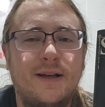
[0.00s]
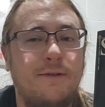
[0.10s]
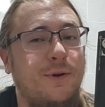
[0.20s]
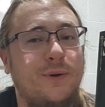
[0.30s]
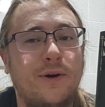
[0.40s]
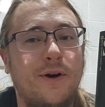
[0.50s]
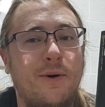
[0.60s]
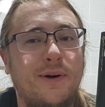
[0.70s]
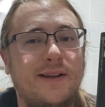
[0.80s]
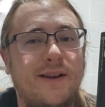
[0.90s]
if you don't
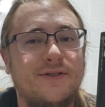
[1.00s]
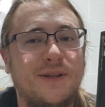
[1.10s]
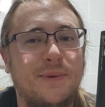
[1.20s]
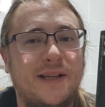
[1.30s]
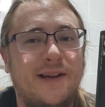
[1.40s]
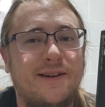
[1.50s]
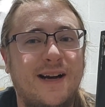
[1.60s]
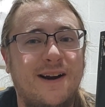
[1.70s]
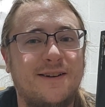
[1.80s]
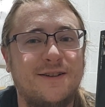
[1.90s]
already love some of the other
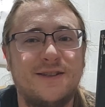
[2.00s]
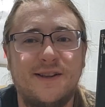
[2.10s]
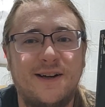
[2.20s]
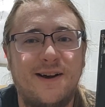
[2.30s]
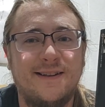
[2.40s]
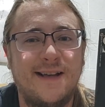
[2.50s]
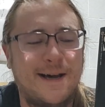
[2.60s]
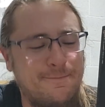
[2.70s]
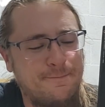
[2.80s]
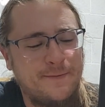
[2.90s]
characters in the quartet.